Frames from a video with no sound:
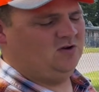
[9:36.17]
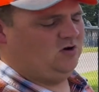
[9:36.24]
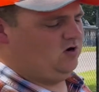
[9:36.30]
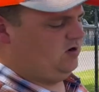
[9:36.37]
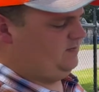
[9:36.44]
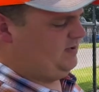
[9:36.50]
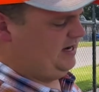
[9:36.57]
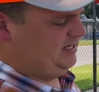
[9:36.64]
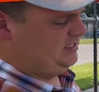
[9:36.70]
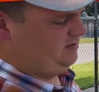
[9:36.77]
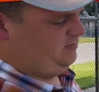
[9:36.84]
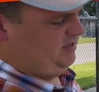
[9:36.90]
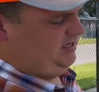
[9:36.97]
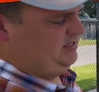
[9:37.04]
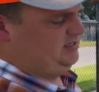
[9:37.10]
or
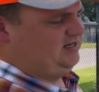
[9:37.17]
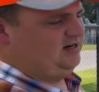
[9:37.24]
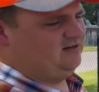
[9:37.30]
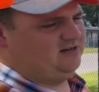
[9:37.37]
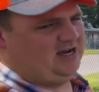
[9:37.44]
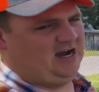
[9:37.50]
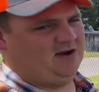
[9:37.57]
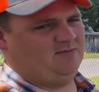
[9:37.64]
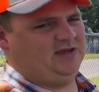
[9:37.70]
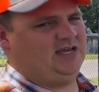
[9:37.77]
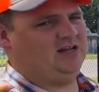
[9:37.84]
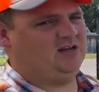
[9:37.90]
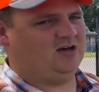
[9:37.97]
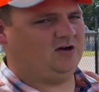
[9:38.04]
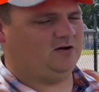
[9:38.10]
possibly a steer tire being
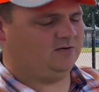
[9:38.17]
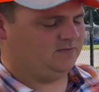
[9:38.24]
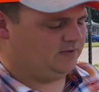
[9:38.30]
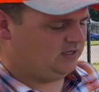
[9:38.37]
low.